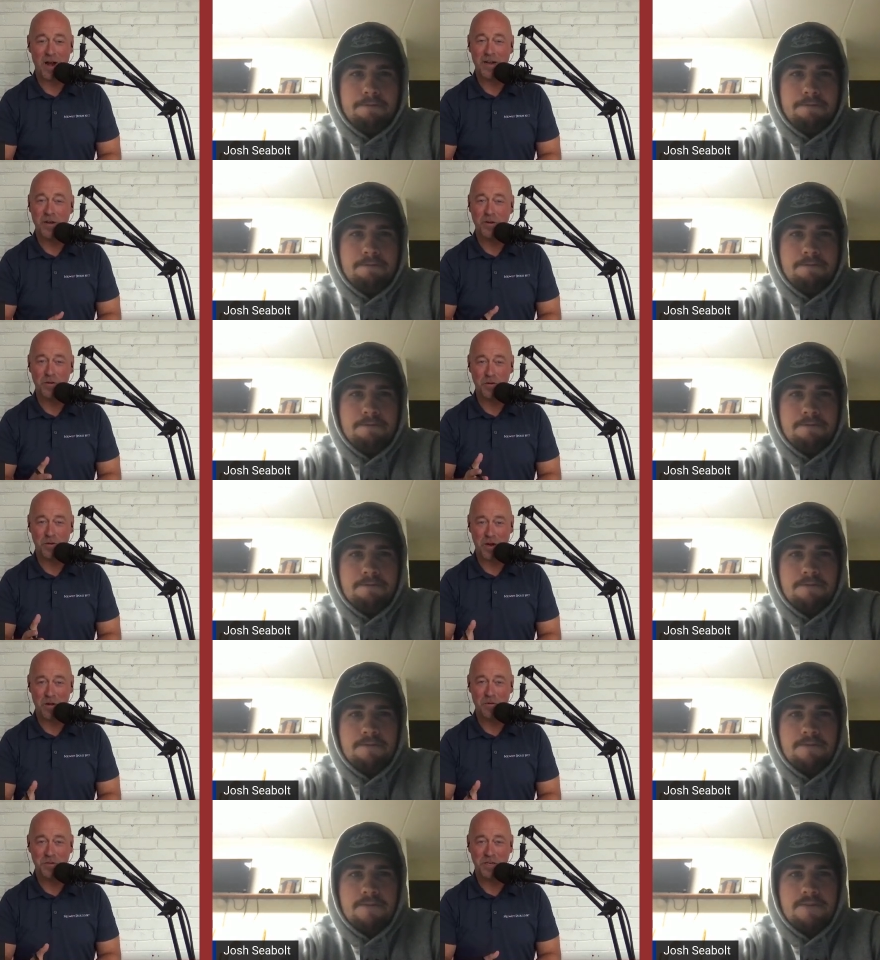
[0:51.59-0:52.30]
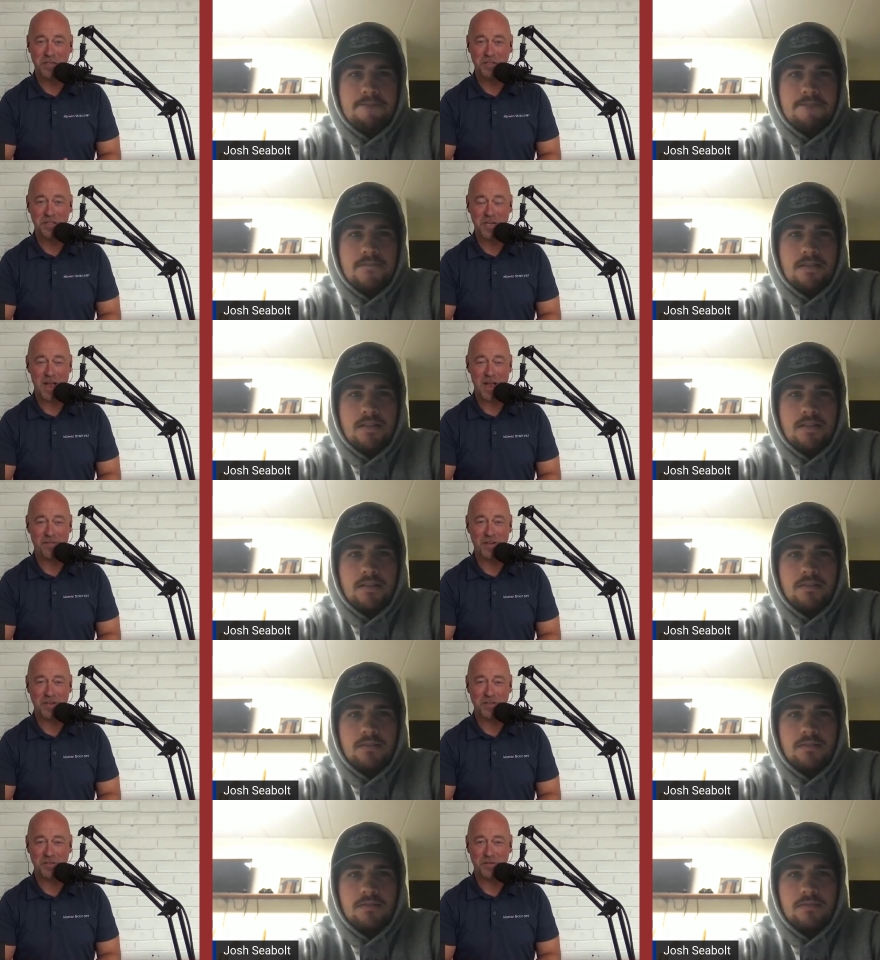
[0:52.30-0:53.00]
Speaker 1: I know your coaching
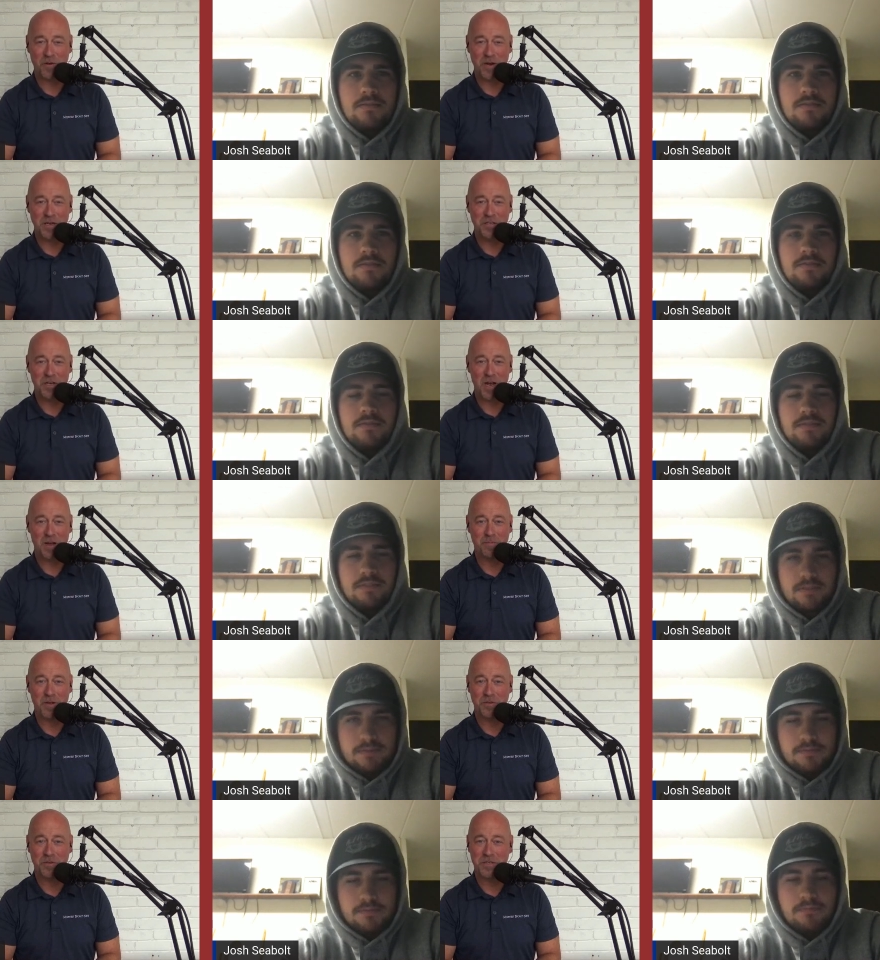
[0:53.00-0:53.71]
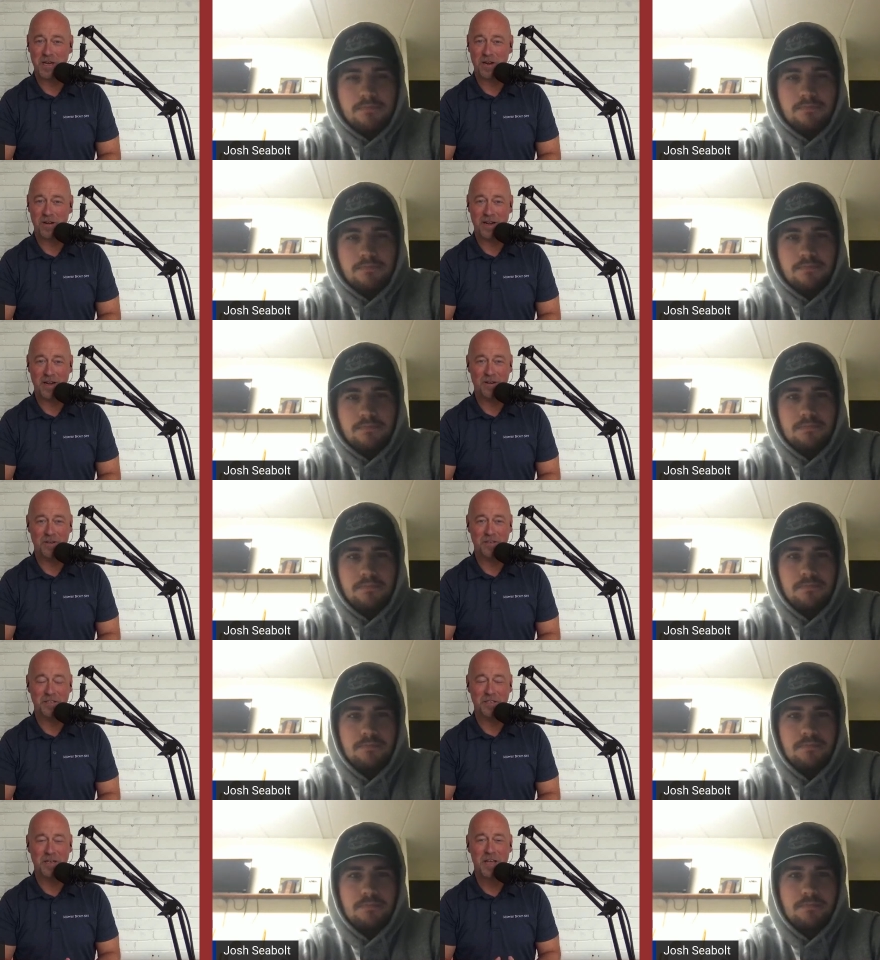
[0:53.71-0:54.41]
staff does a great job. Coach Terry
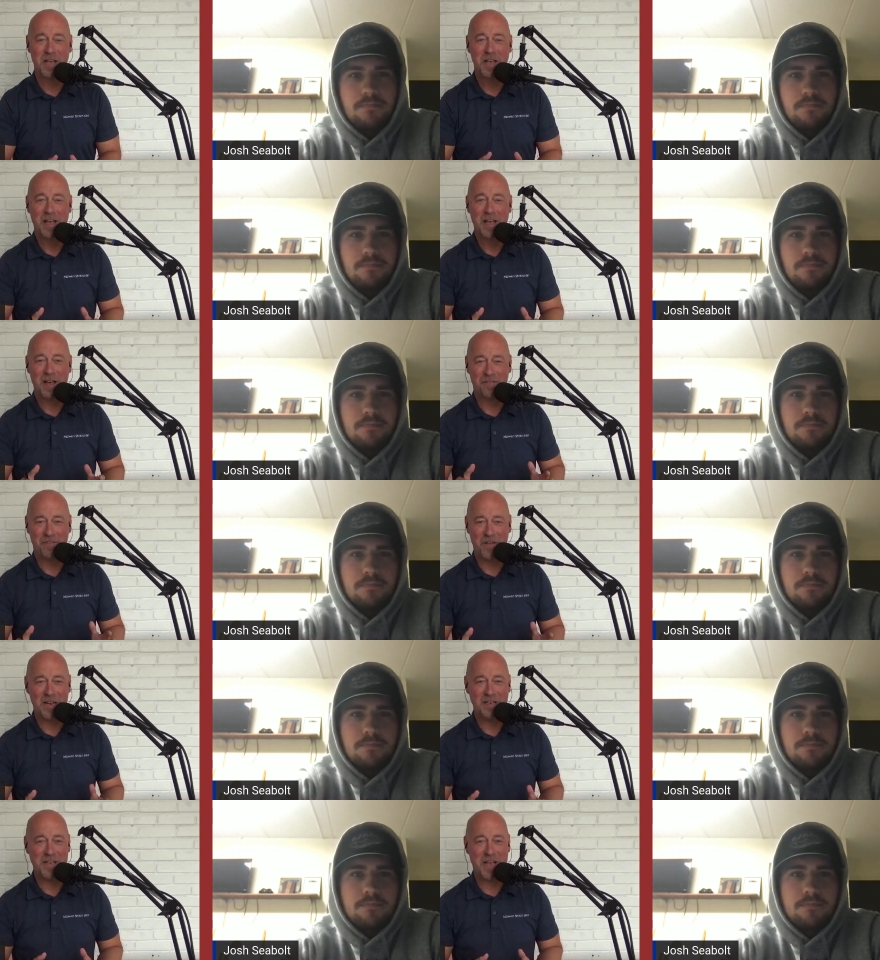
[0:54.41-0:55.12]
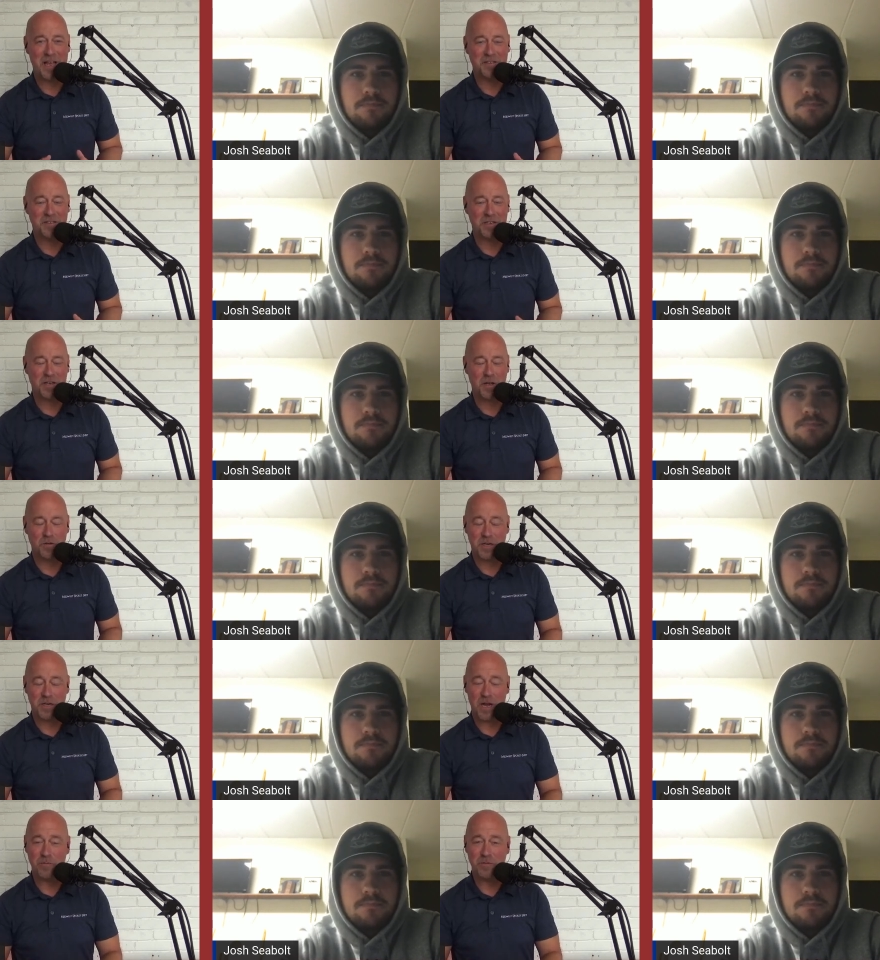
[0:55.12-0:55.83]
Harrison, a fantastic coach.